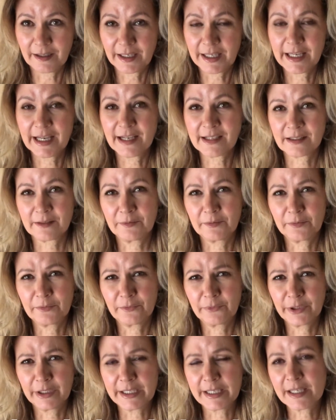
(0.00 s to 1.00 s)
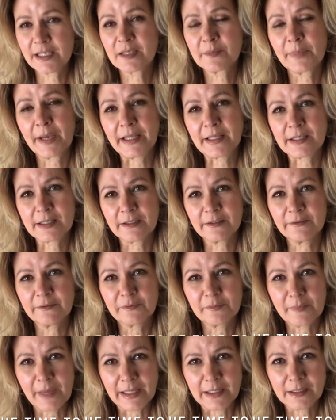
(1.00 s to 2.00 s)
has a really expensive
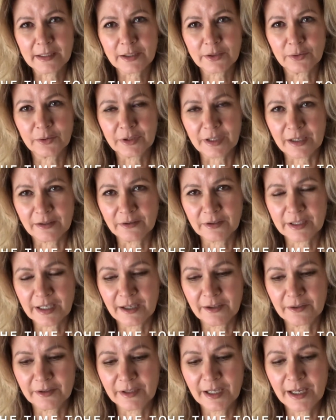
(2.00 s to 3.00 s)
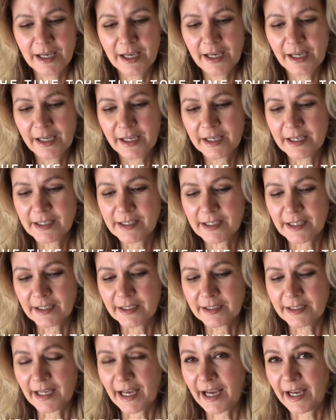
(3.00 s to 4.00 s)
men's store downtown. He
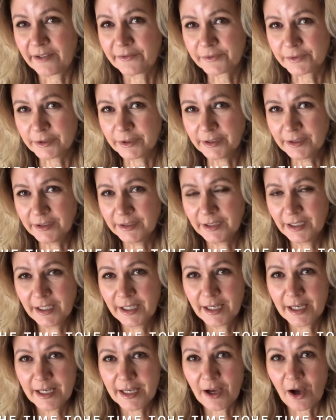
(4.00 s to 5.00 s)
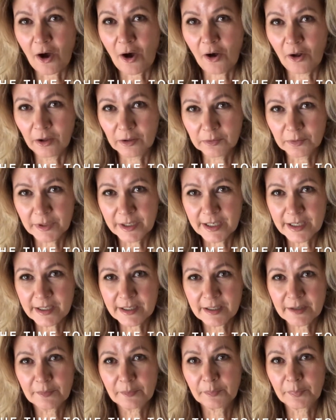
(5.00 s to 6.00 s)
said, Avril,
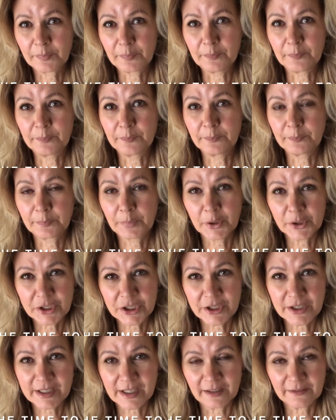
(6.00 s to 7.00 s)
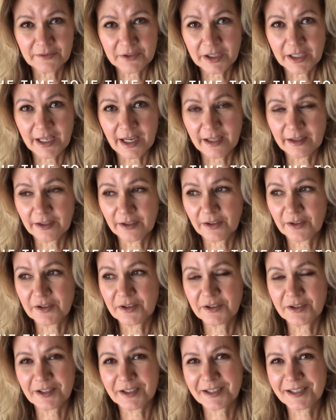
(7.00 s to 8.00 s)
always put yourself together, because
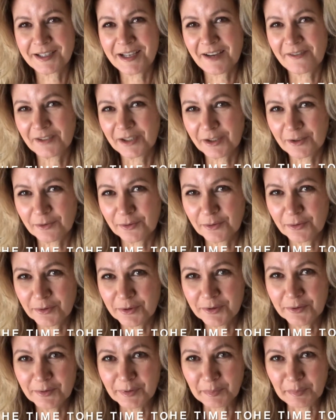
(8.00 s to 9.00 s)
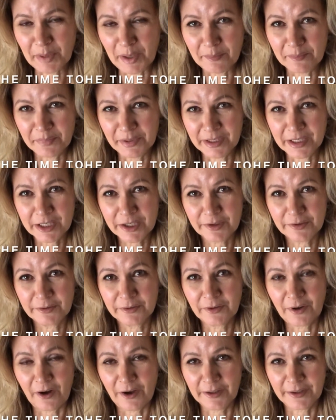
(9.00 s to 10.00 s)
you just never know who you will bump
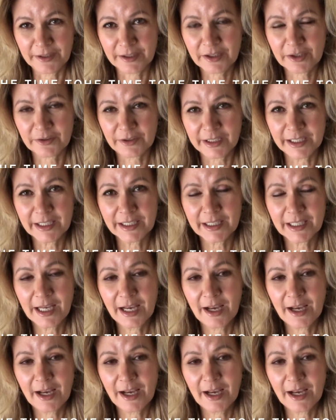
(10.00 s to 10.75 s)
into on the street.